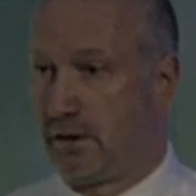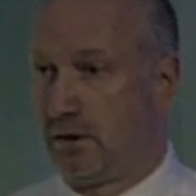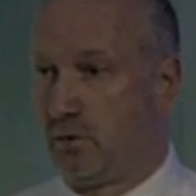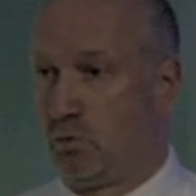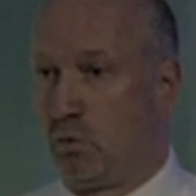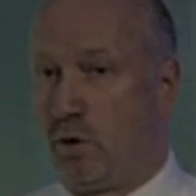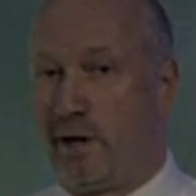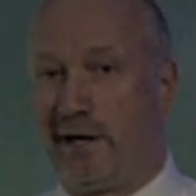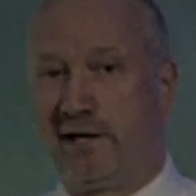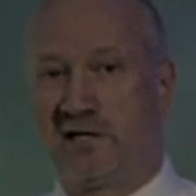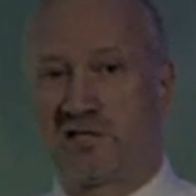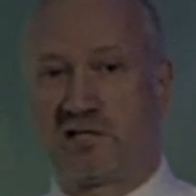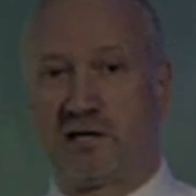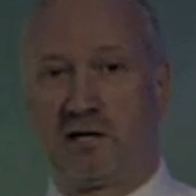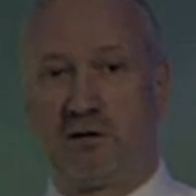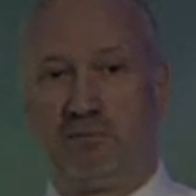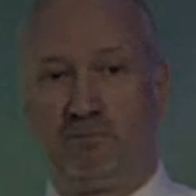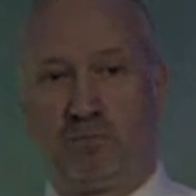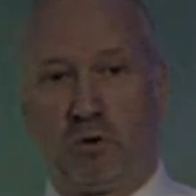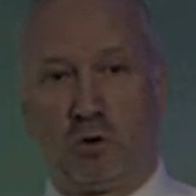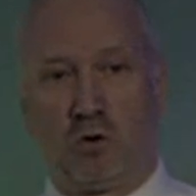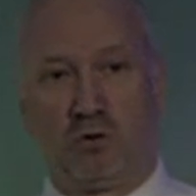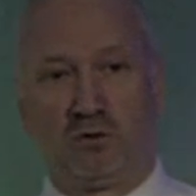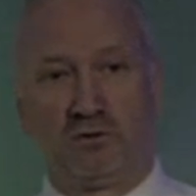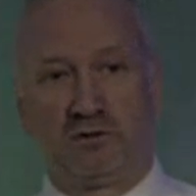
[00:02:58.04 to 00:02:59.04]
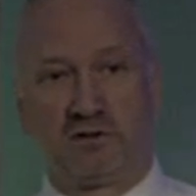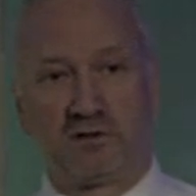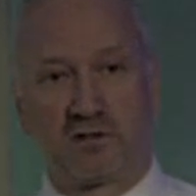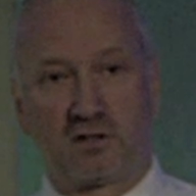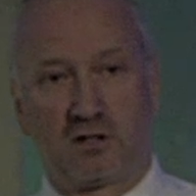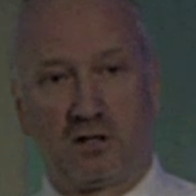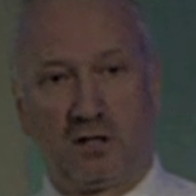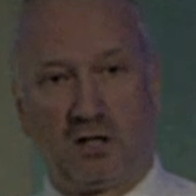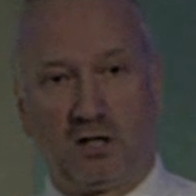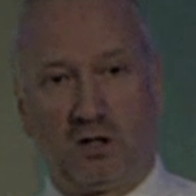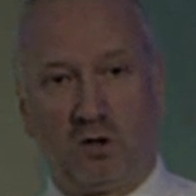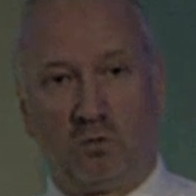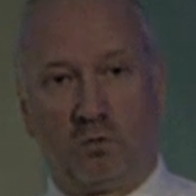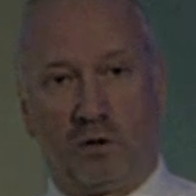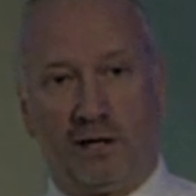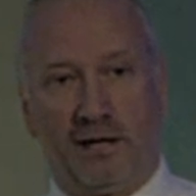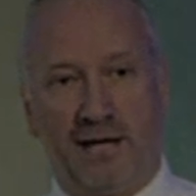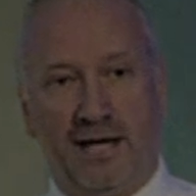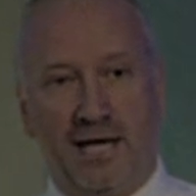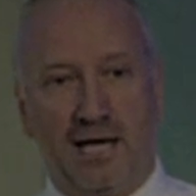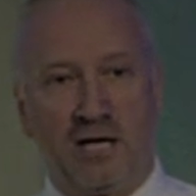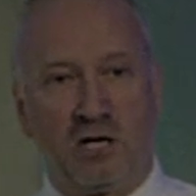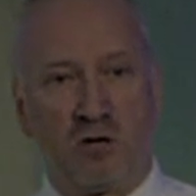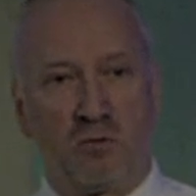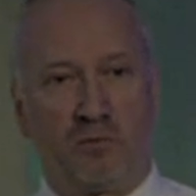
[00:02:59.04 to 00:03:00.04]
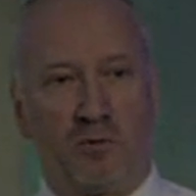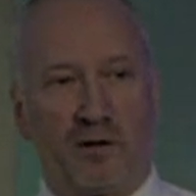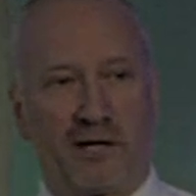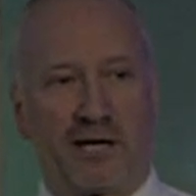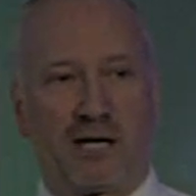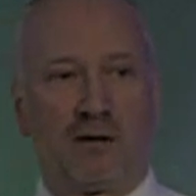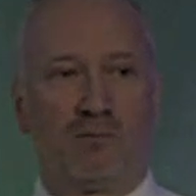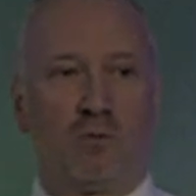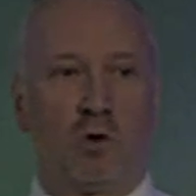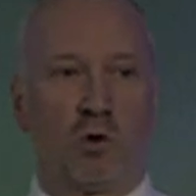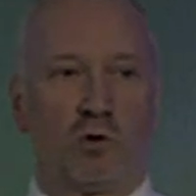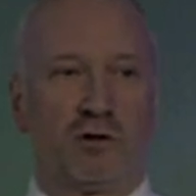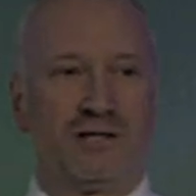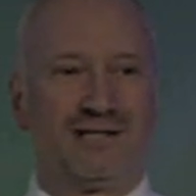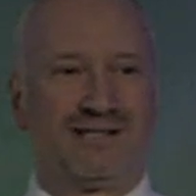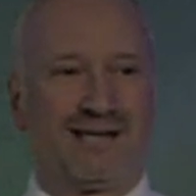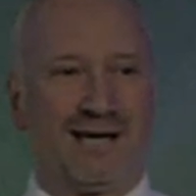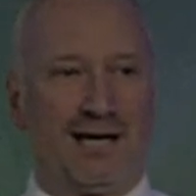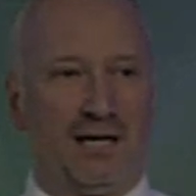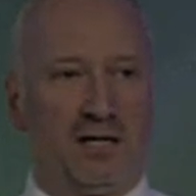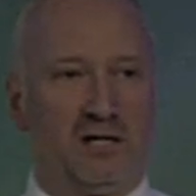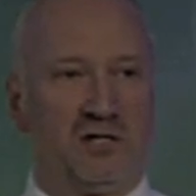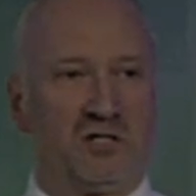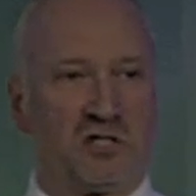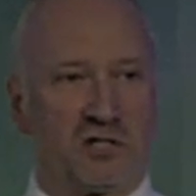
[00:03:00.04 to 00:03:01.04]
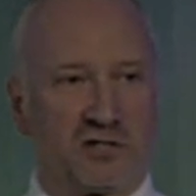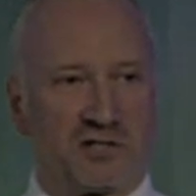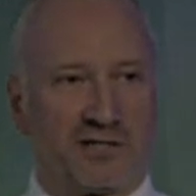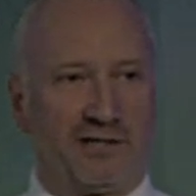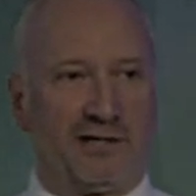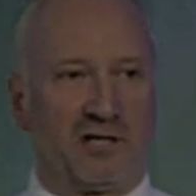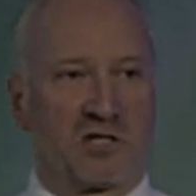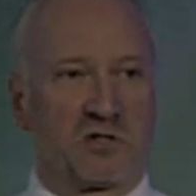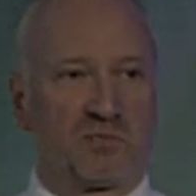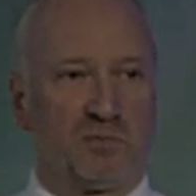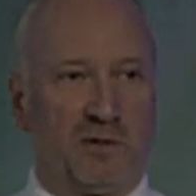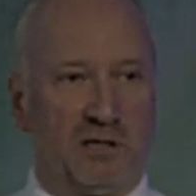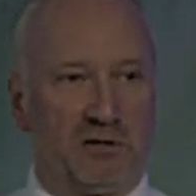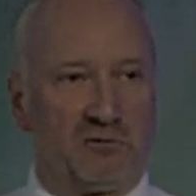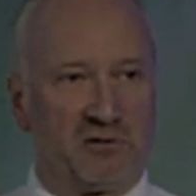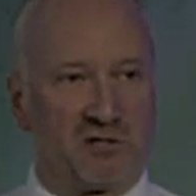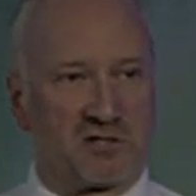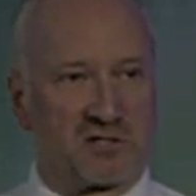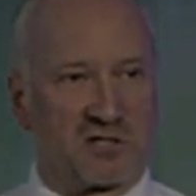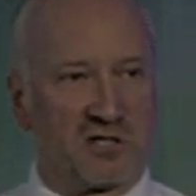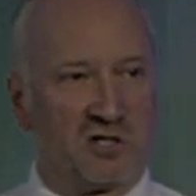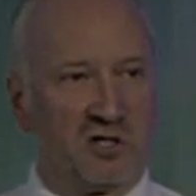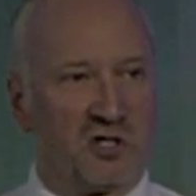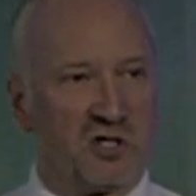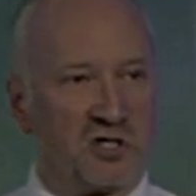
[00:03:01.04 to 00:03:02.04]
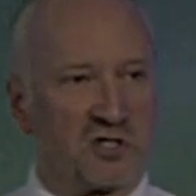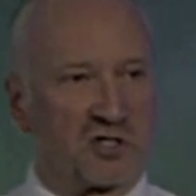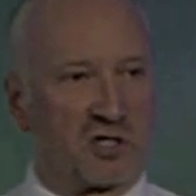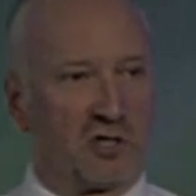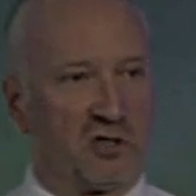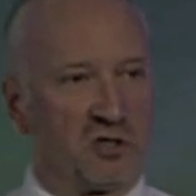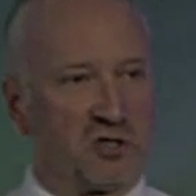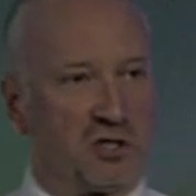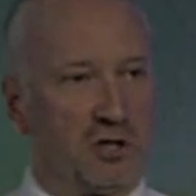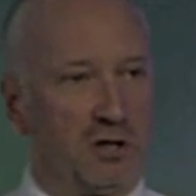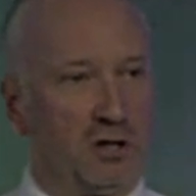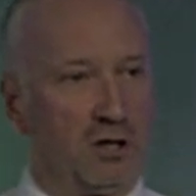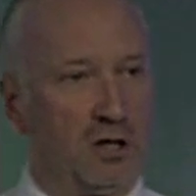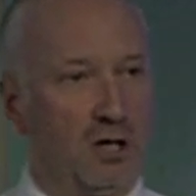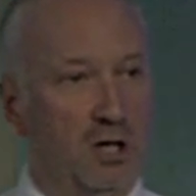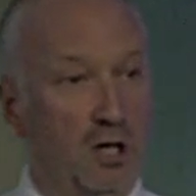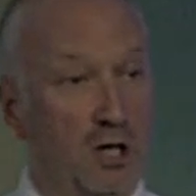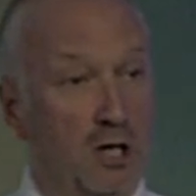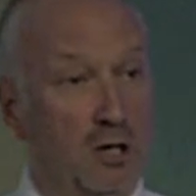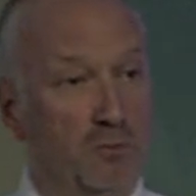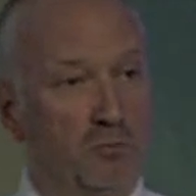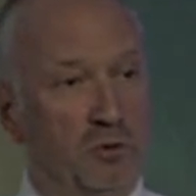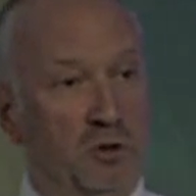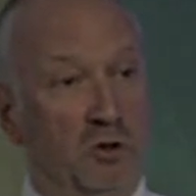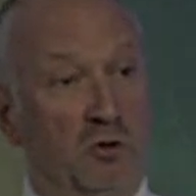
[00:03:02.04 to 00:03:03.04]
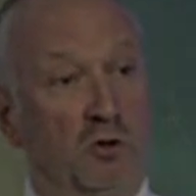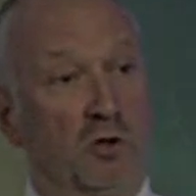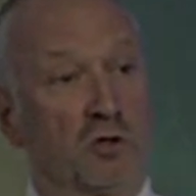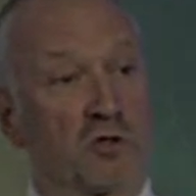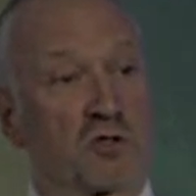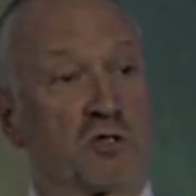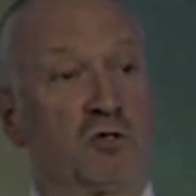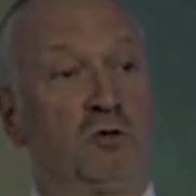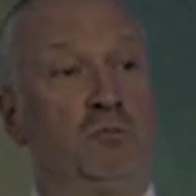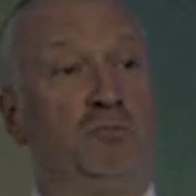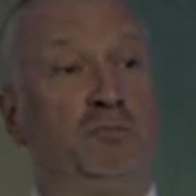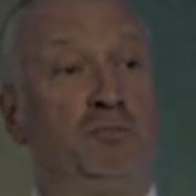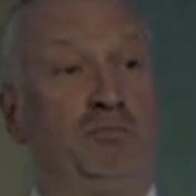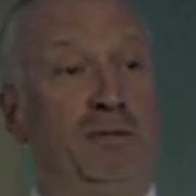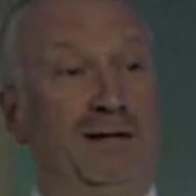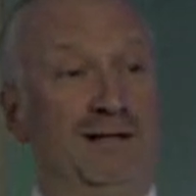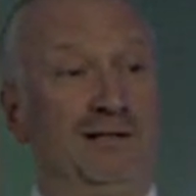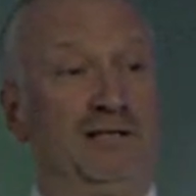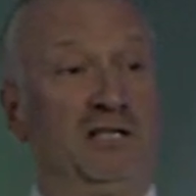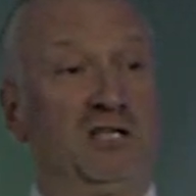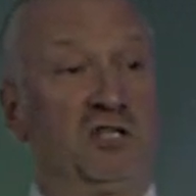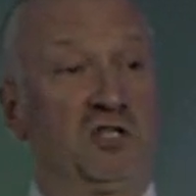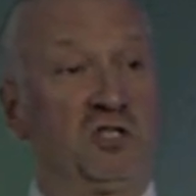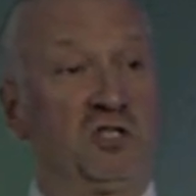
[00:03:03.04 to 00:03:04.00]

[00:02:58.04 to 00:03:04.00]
Why is that important? Well, A, you're bringing more intelligence and experience to the discussion, but you're also building